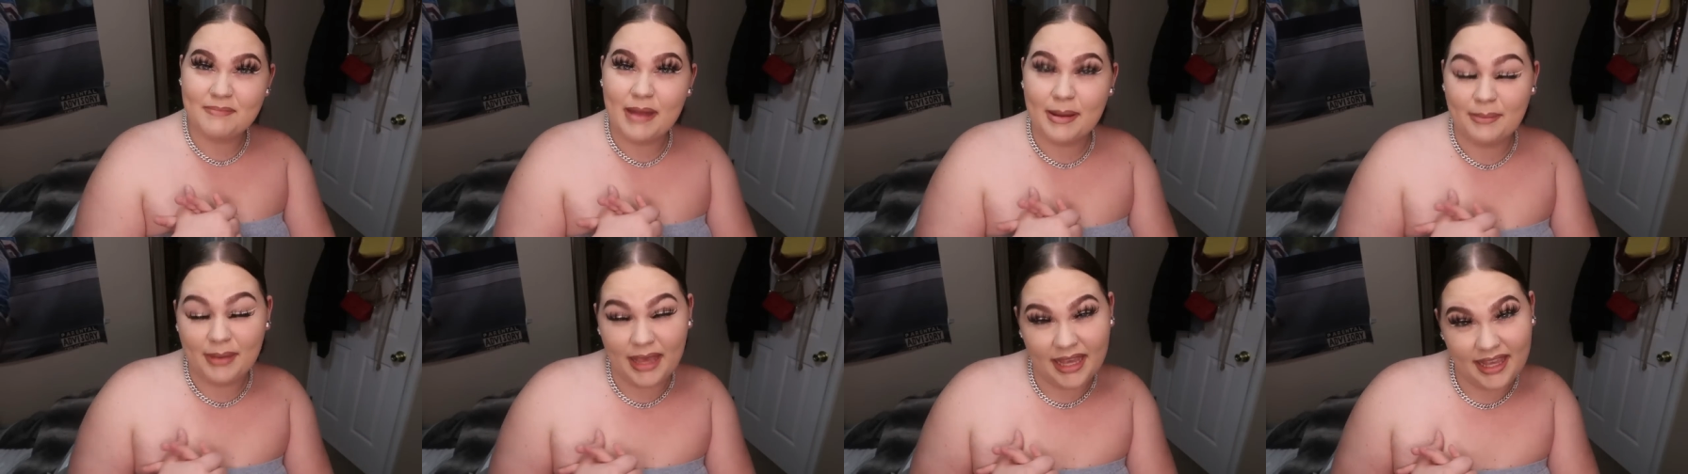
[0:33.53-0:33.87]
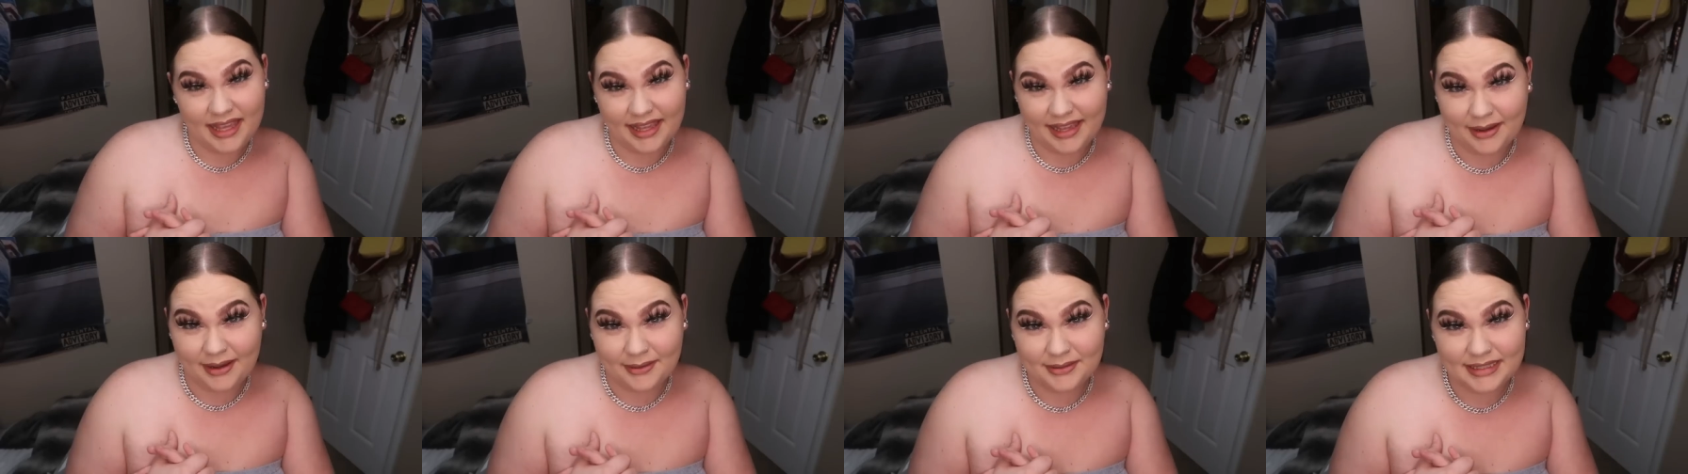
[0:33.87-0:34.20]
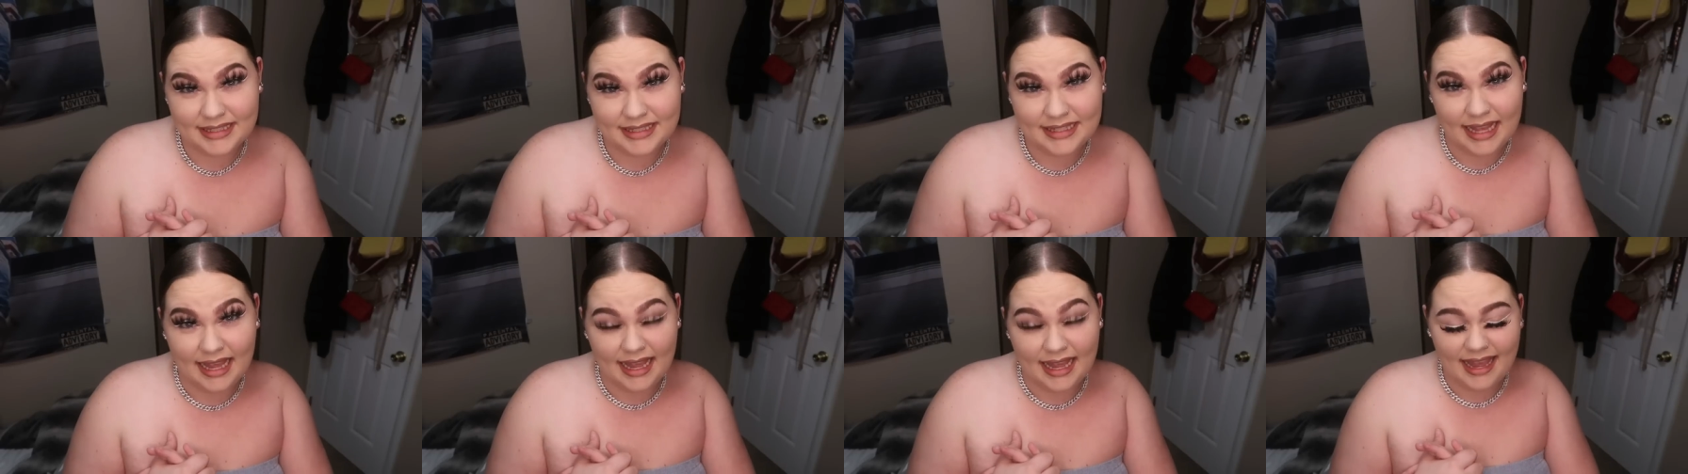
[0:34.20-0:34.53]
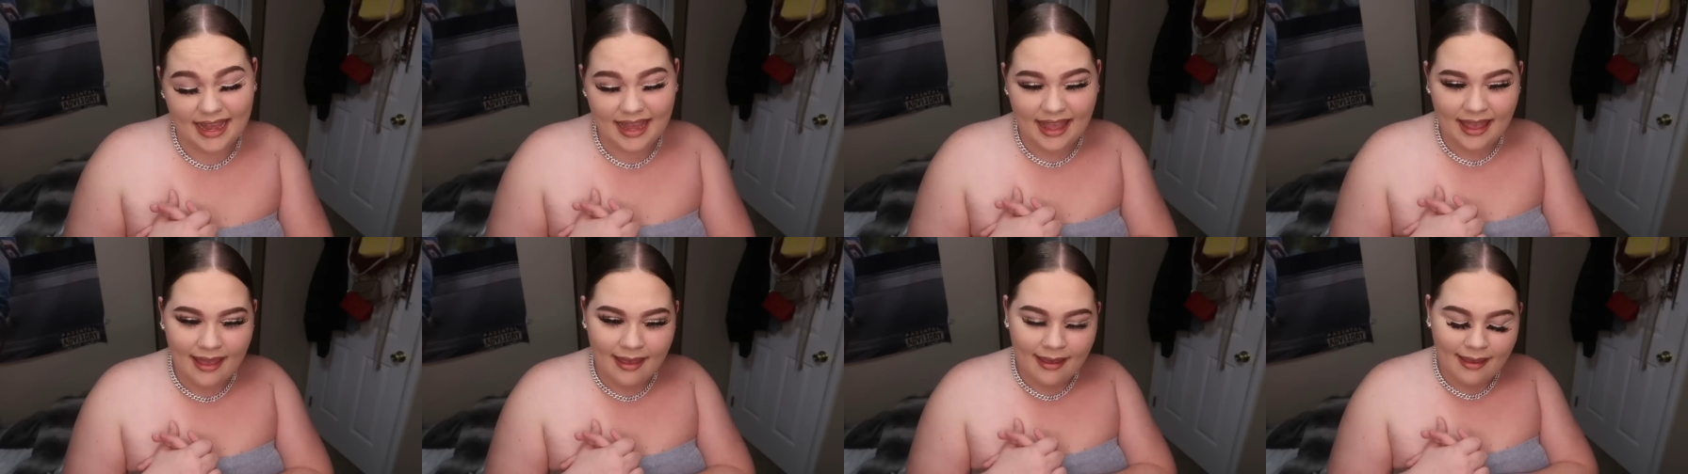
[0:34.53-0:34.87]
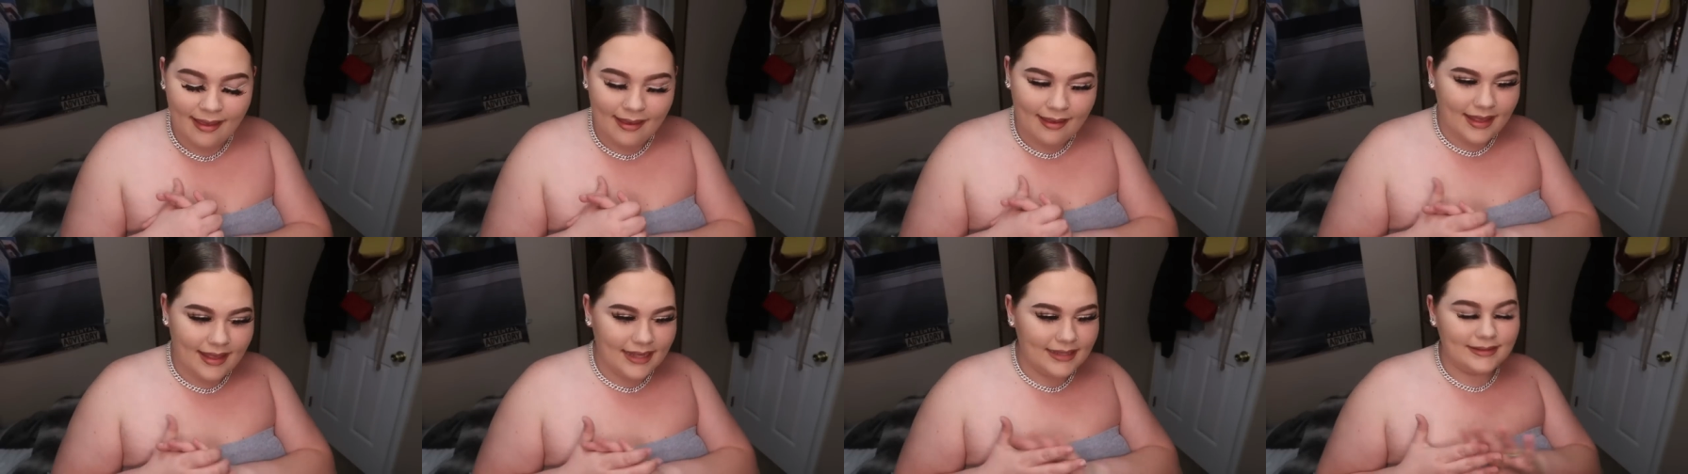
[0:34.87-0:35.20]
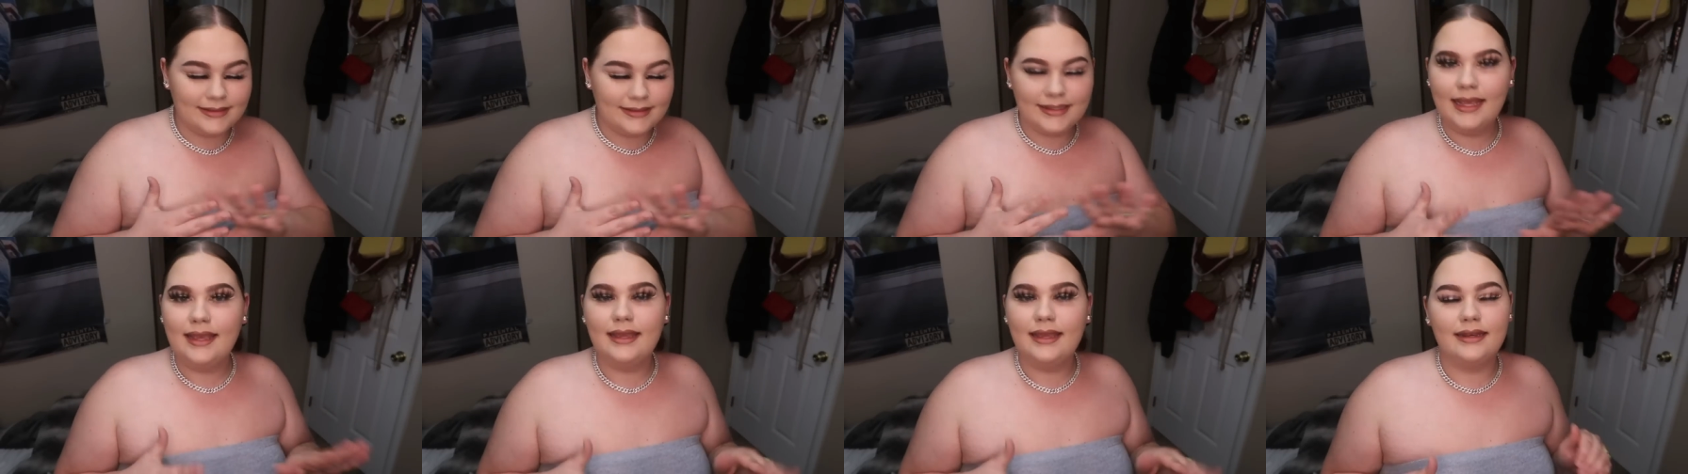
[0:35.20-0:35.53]
my bank account is saying,
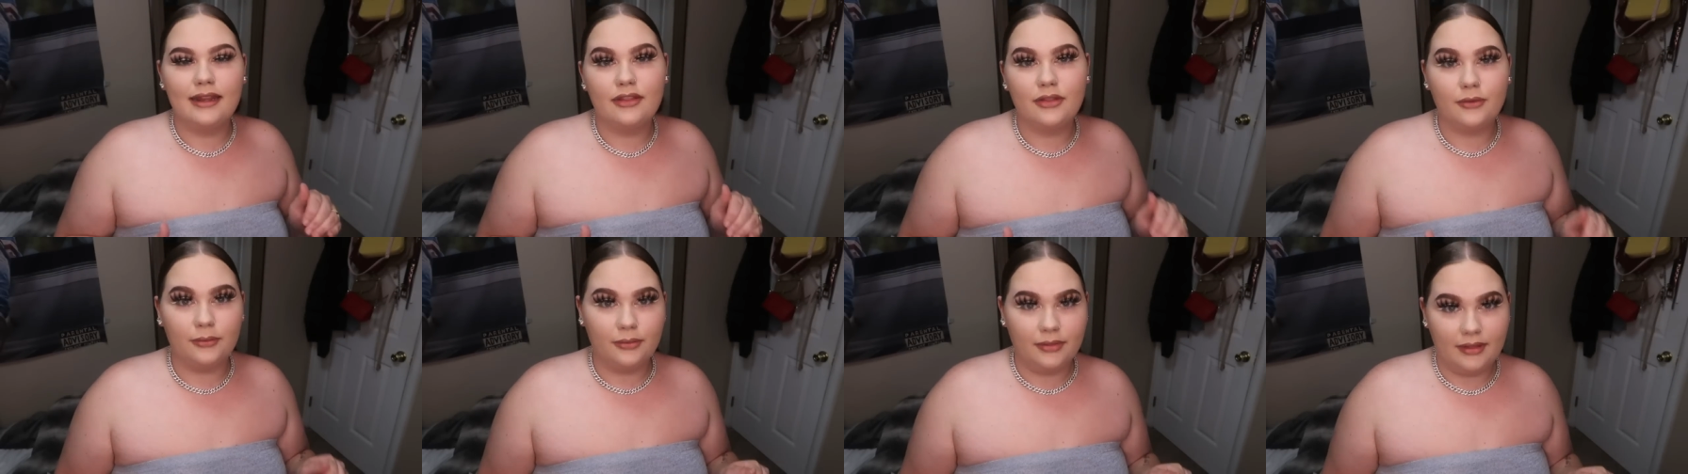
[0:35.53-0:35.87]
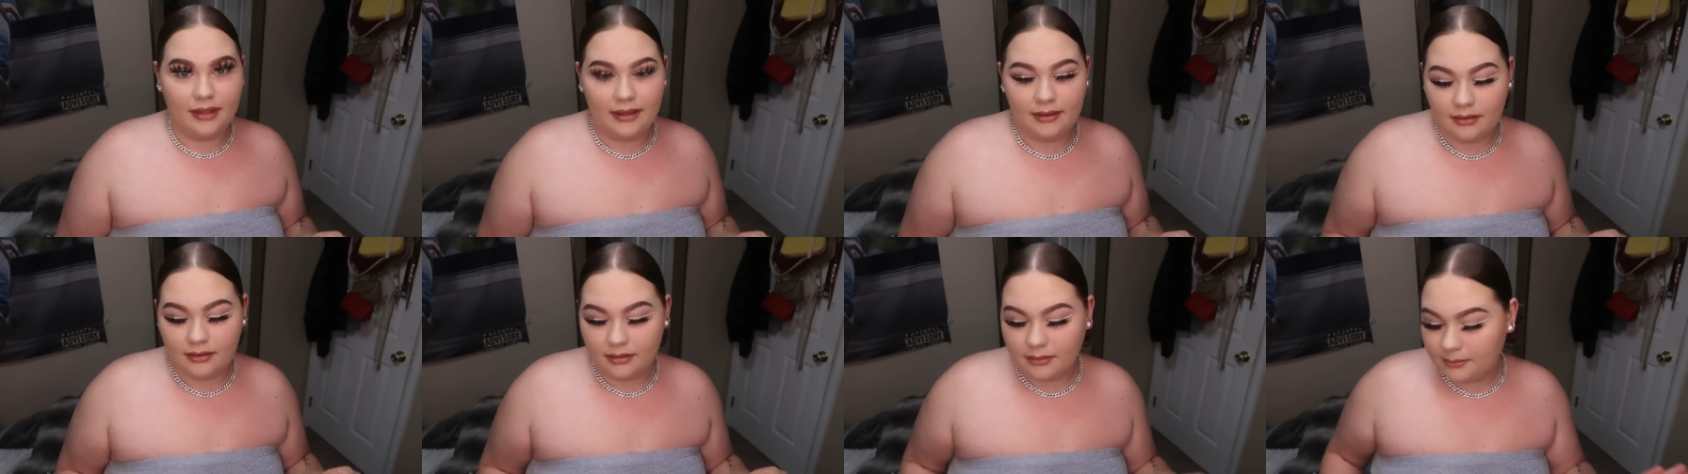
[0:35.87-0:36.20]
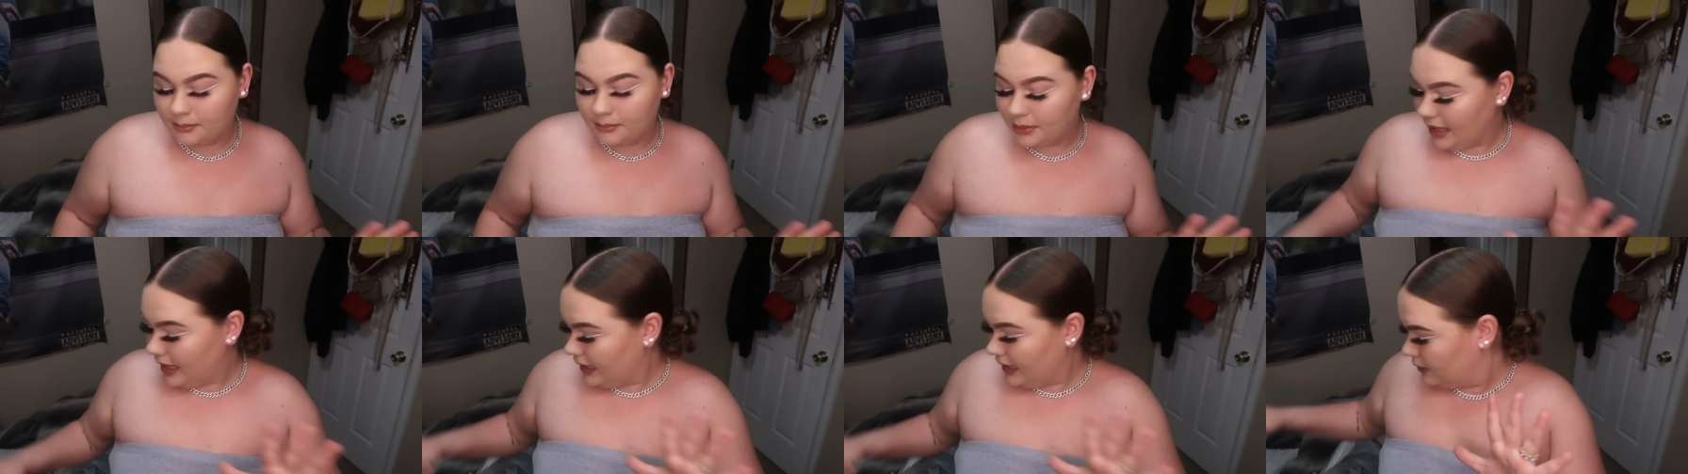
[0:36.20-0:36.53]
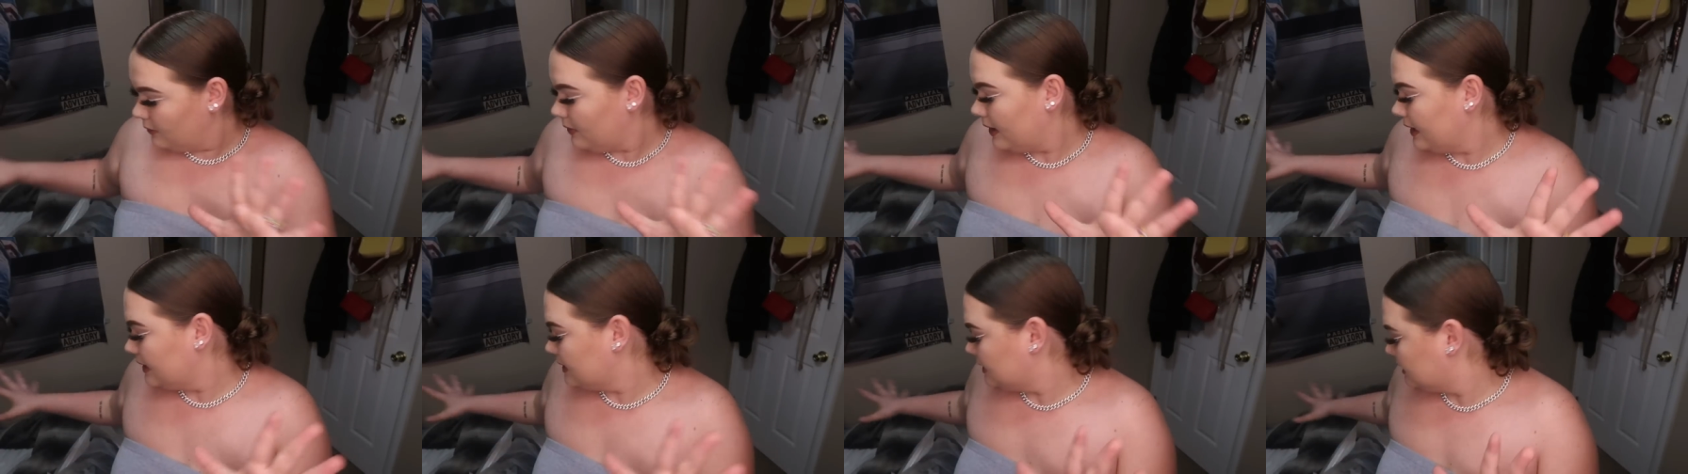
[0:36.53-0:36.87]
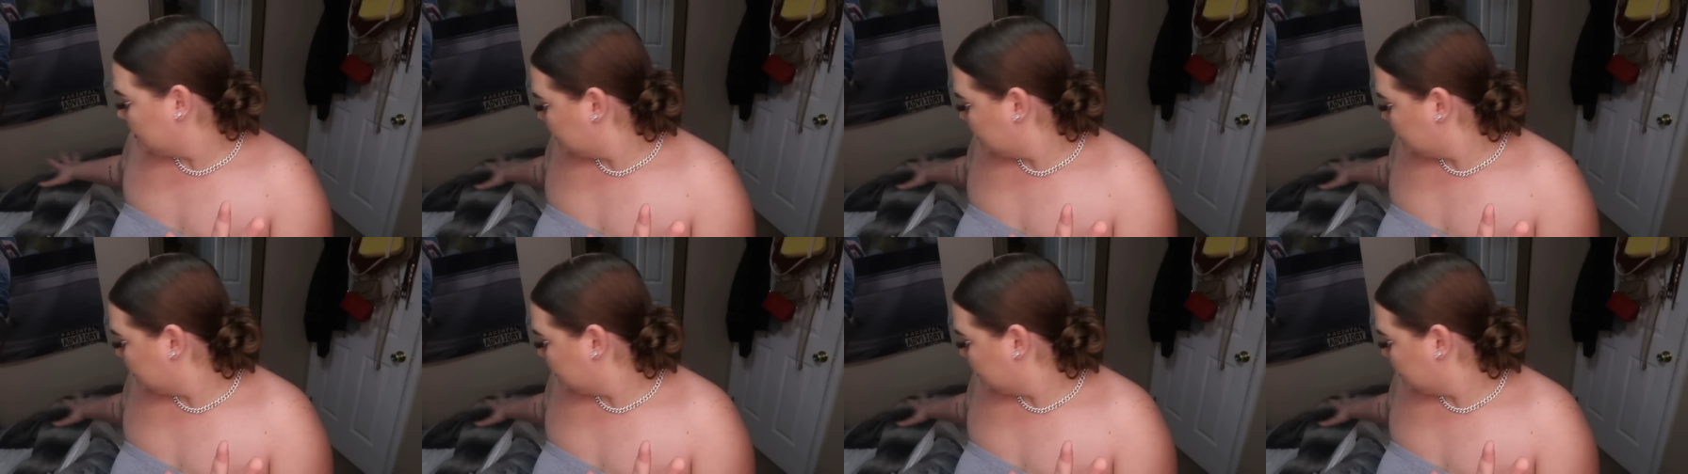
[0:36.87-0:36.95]
saying another thing. But anyways,